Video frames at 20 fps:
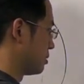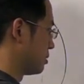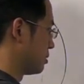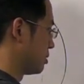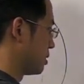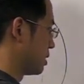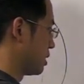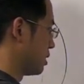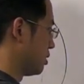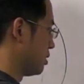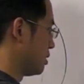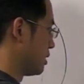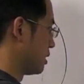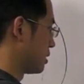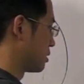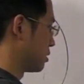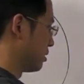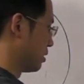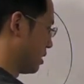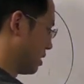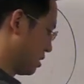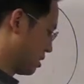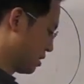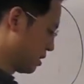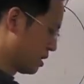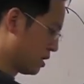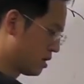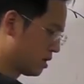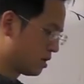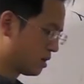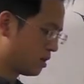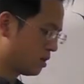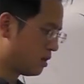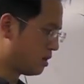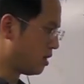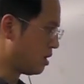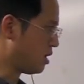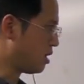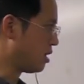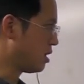So essentially,
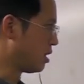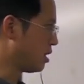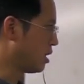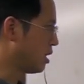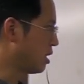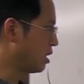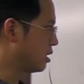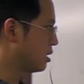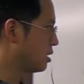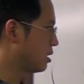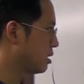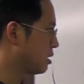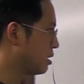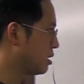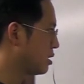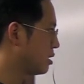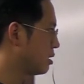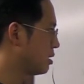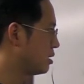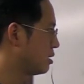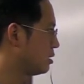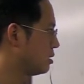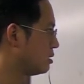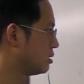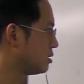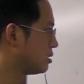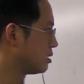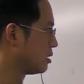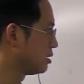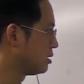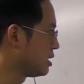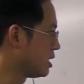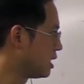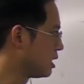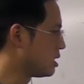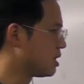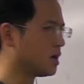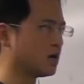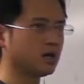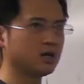the
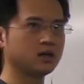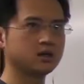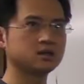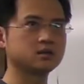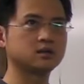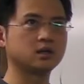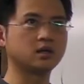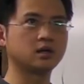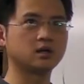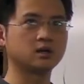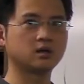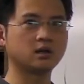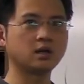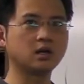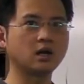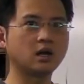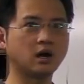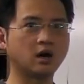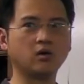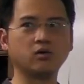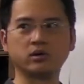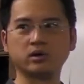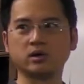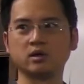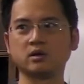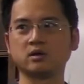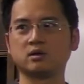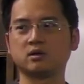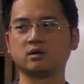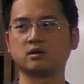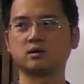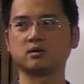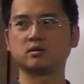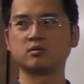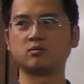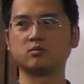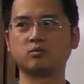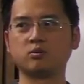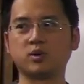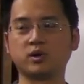DNA is encoded,
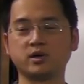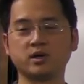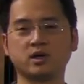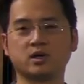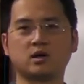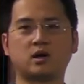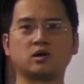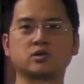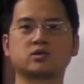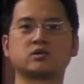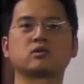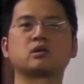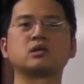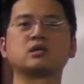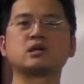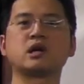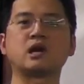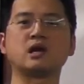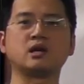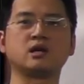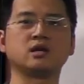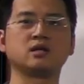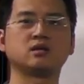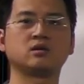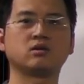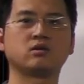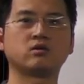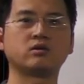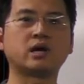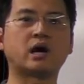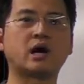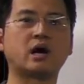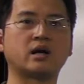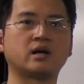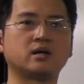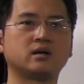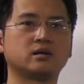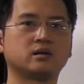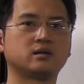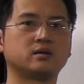but then also containing your
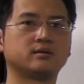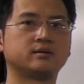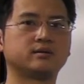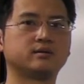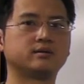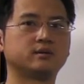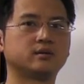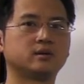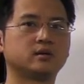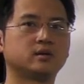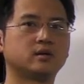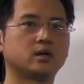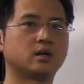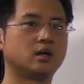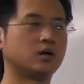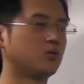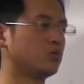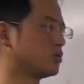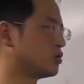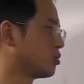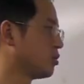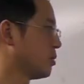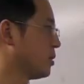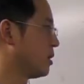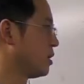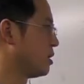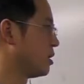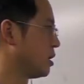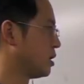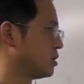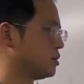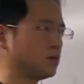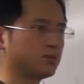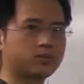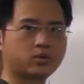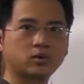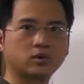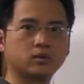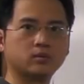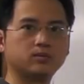dye, which will be your
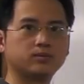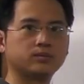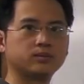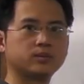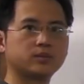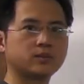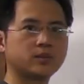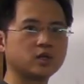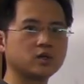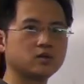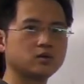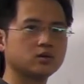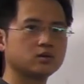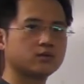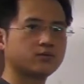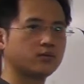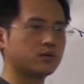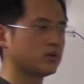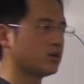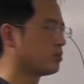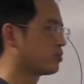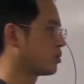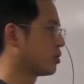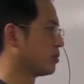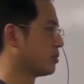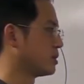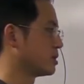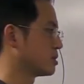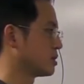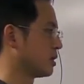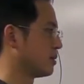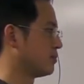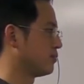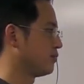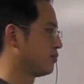probe that you use for the probing stuff.